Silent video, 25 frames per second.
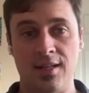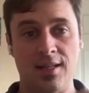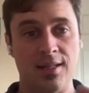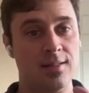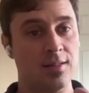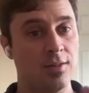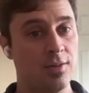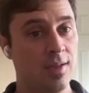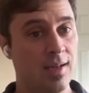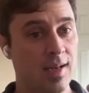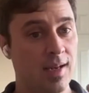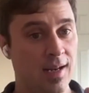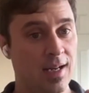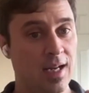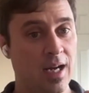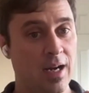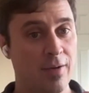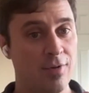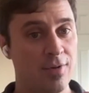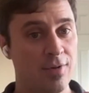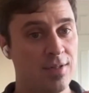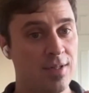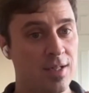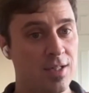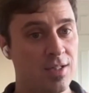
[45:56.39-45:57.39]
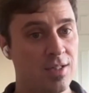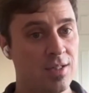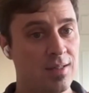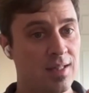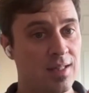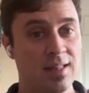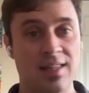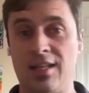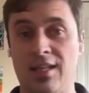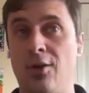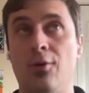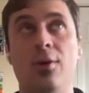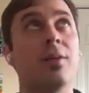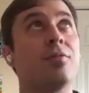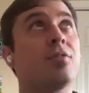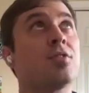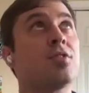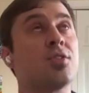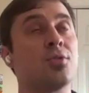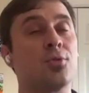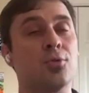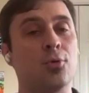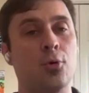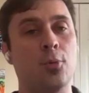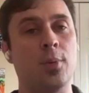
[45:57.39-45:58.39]
is looking at a conversation that they don't have to
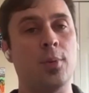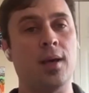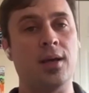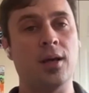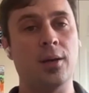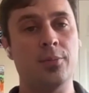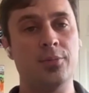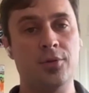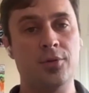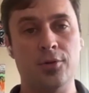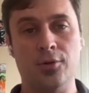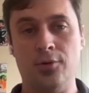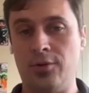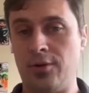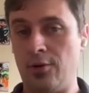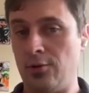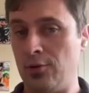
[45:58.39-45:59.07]
scroll back up to.